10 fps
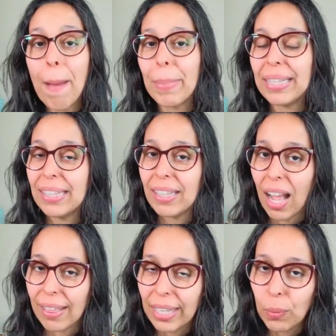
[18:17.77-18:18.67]
but
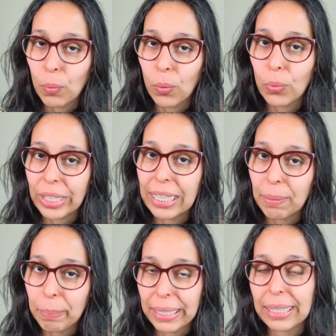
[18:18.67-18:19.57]
nothing will really
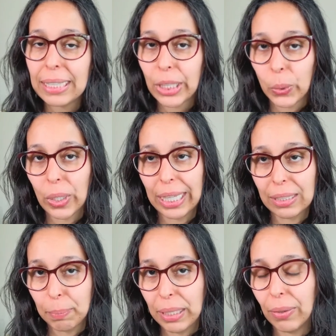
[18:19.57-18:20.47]
beat your
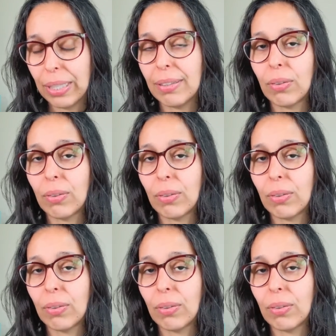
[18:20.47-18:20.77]
experience.